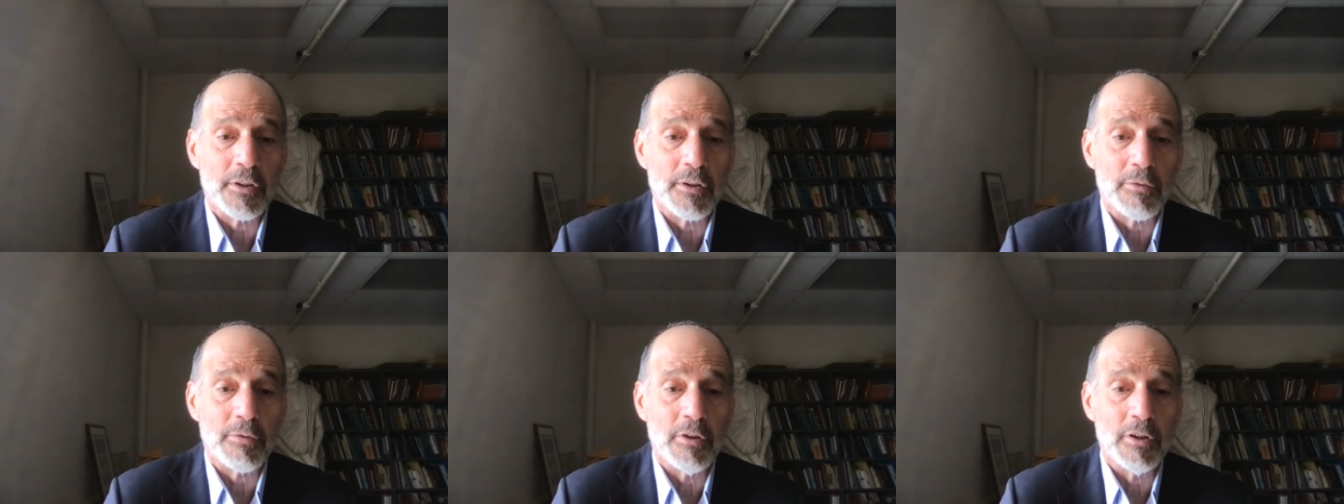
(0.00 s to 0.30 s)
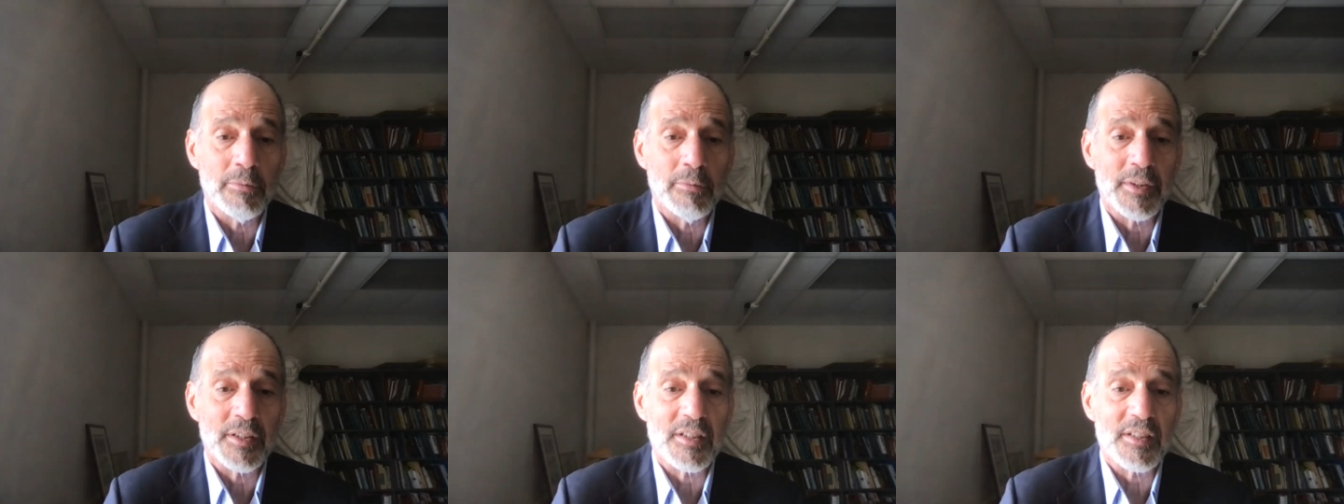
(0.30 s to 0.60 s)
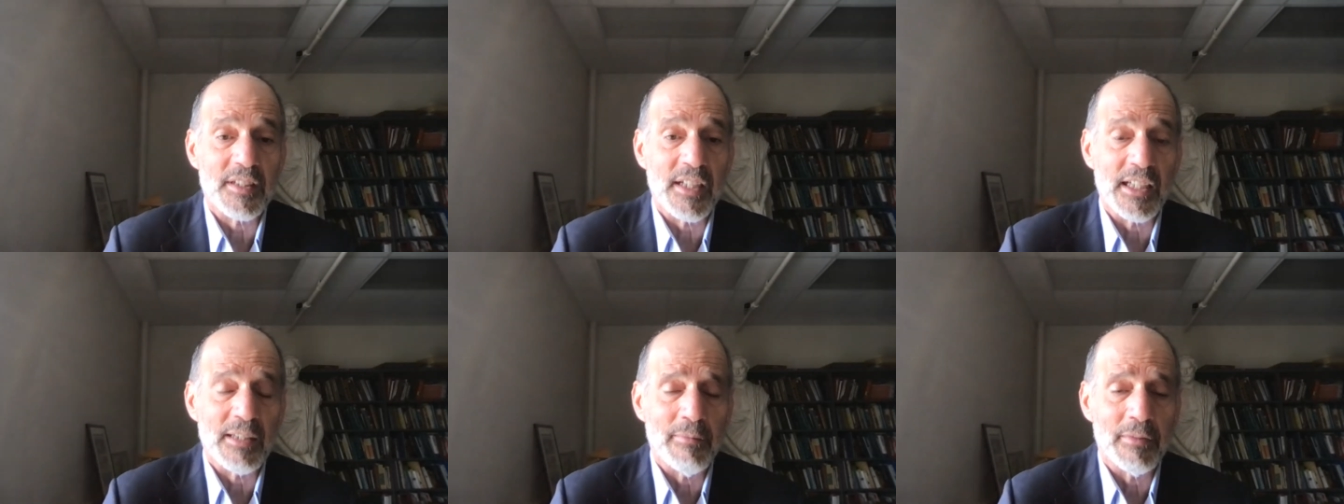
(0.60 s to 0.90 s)
of the Roman
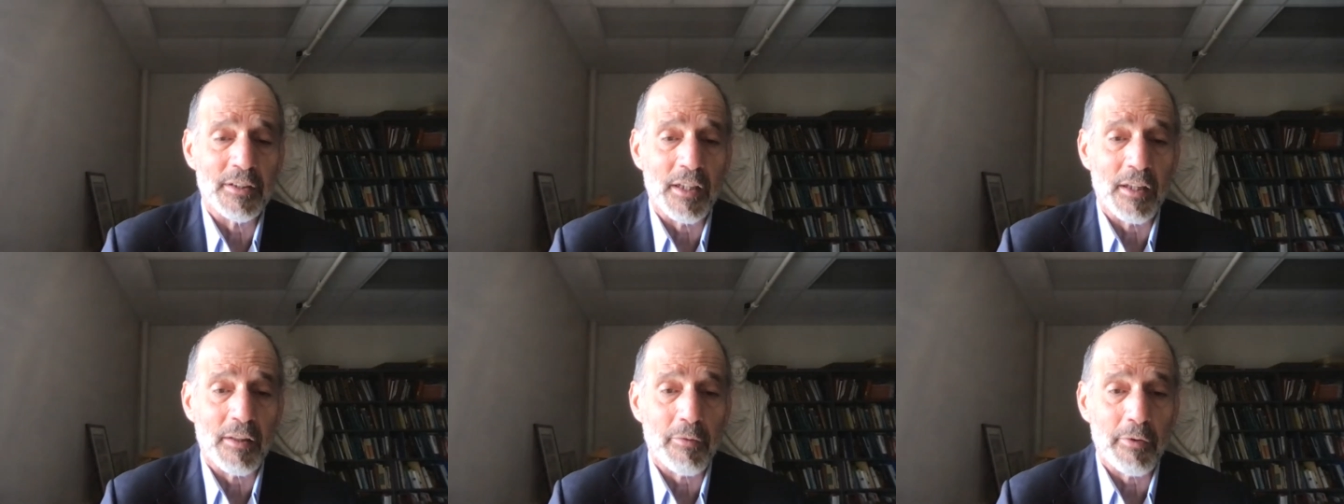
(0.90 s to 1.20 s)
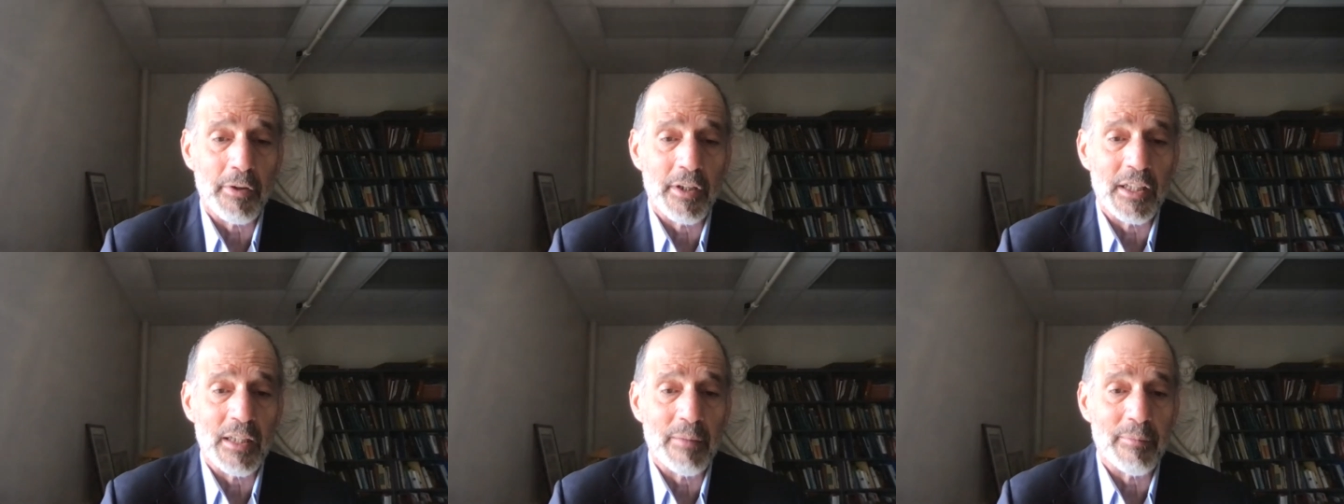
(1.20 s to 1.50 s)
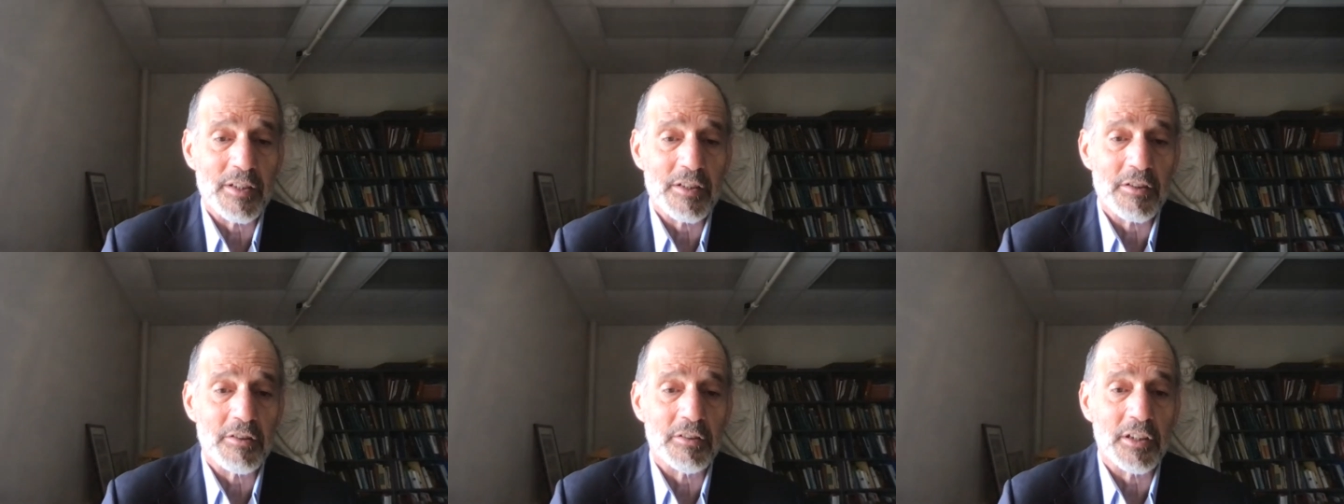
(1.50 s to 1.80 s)
state among the three of
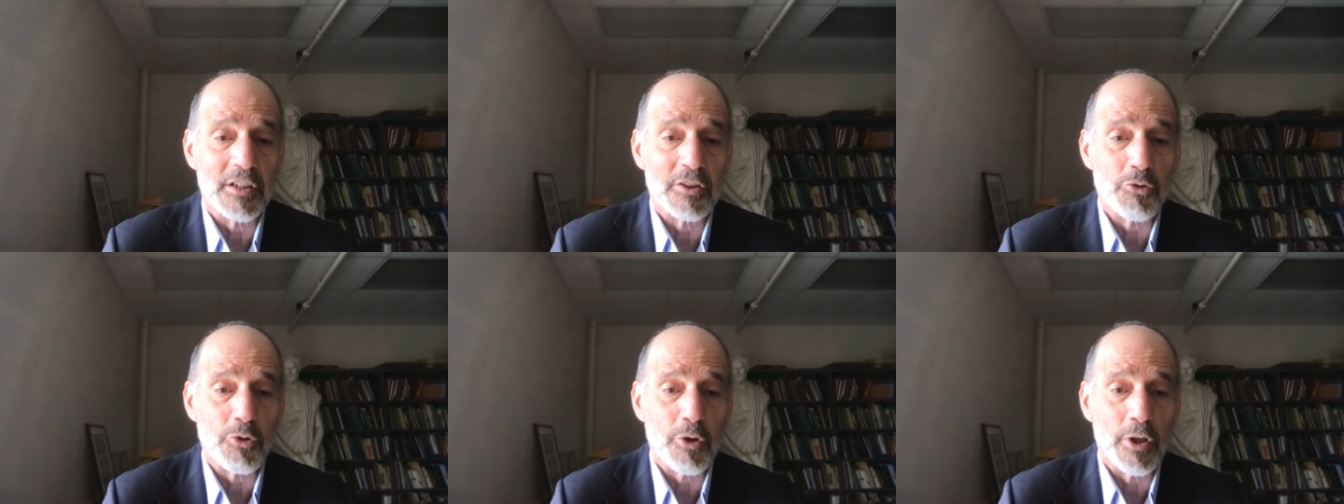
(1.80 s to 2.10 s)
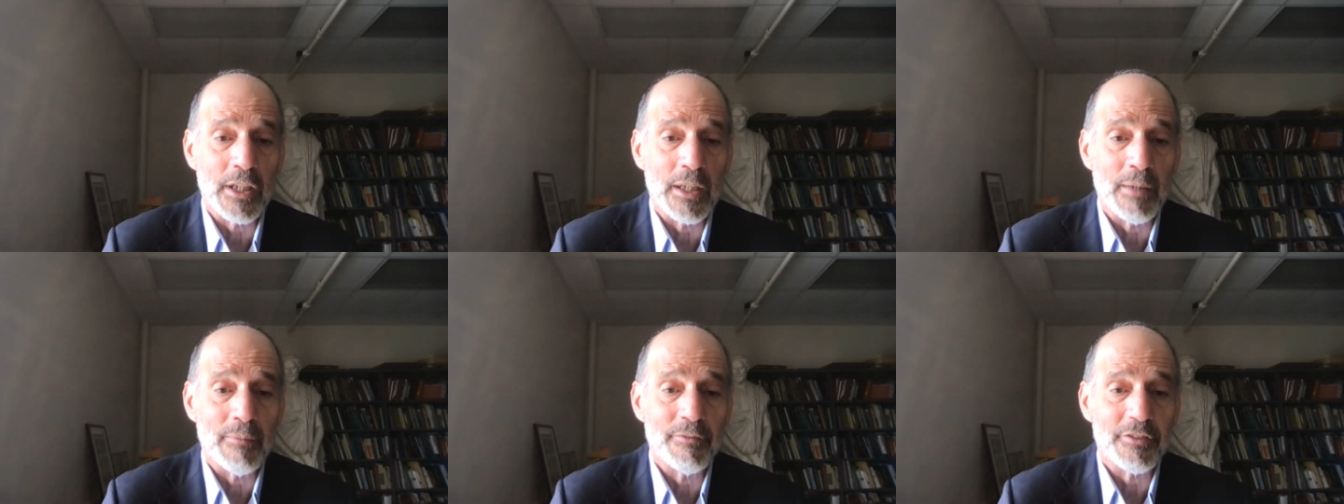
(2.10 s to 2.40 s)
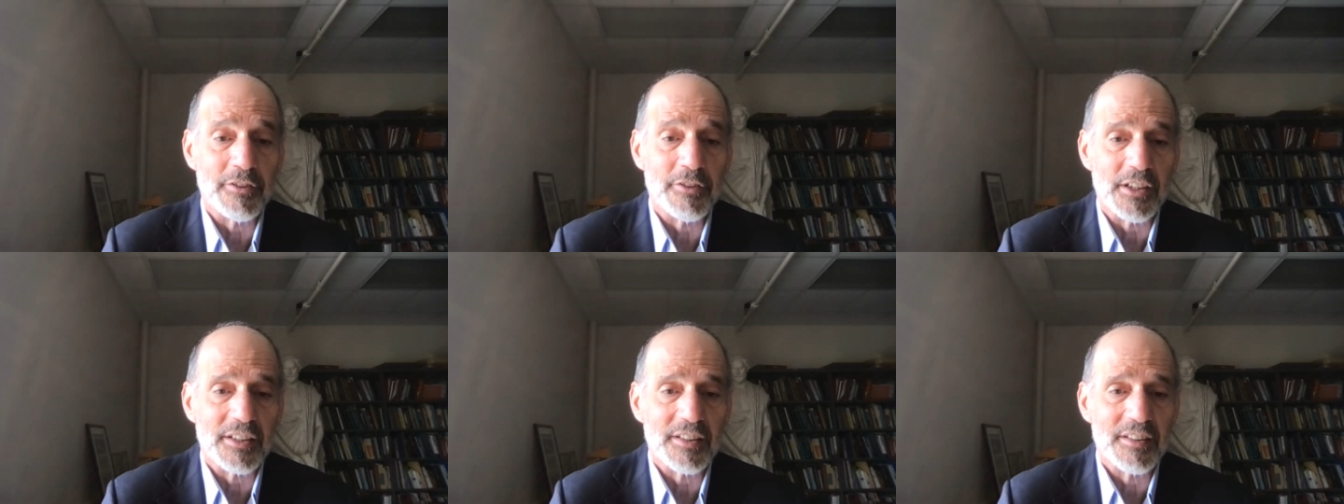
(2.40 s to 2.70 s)
them. It's called the
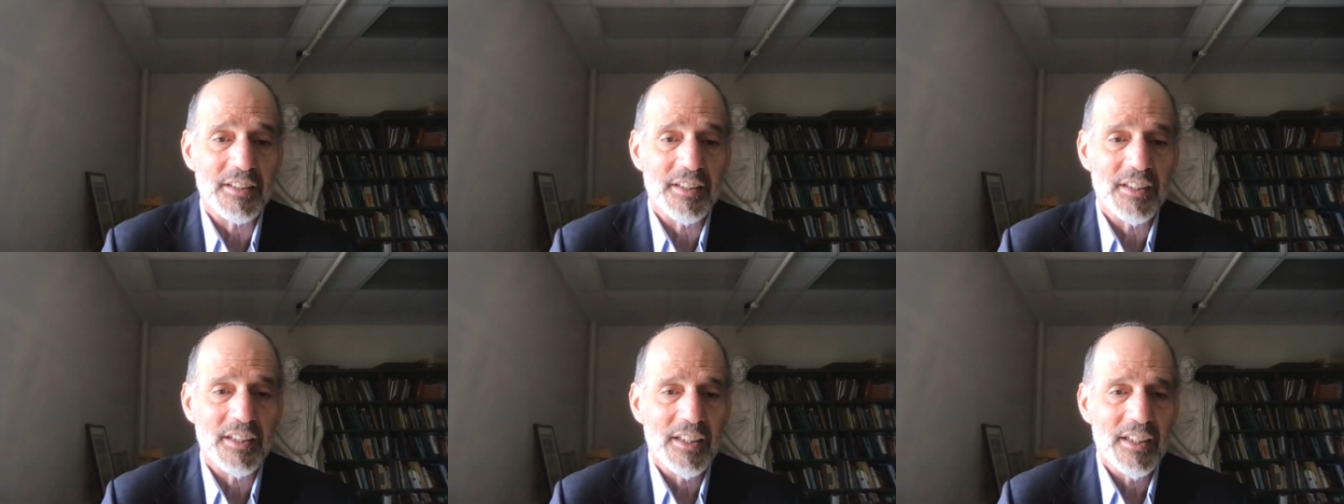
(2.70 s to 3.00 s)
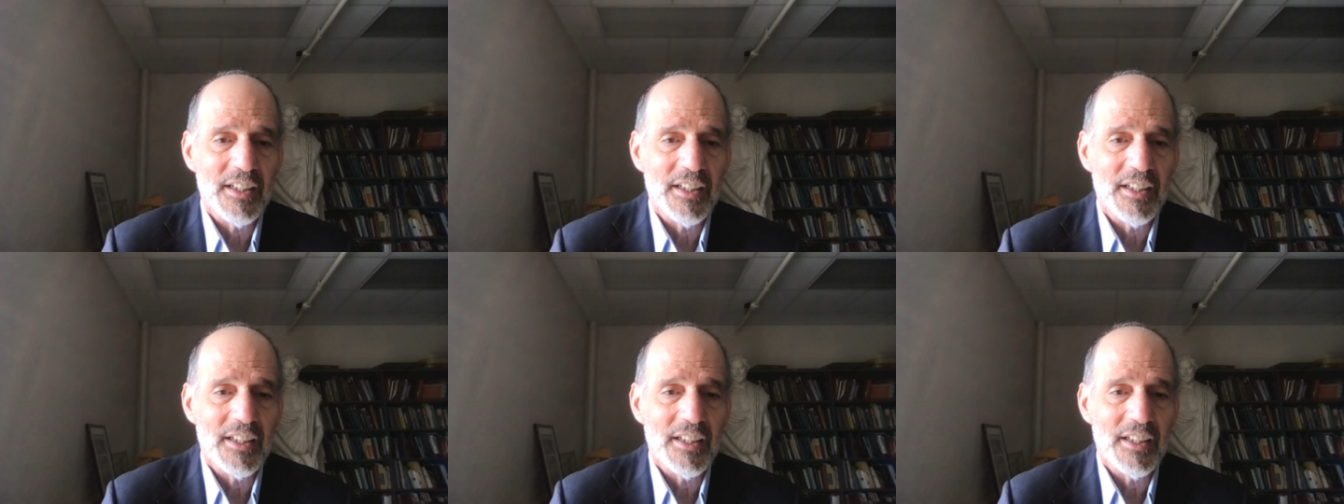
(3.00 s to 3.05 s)
Triumvirate.